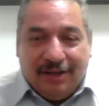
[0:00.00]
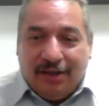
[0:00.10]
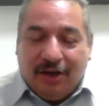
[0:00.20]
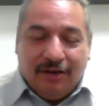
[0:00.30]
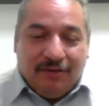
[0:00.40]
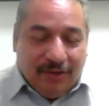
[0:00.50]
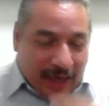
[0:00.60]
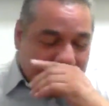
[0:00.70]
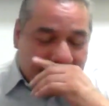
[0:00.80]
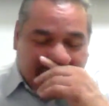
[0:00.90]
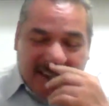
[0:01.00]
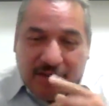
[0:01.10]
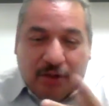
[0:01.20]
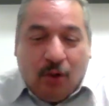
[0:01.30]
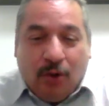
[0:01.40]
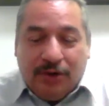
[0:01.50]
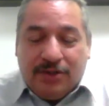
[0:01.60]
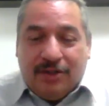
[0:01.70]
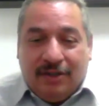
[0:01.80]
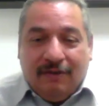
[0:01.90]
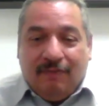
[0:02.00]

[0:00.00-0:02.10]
you have to get your course.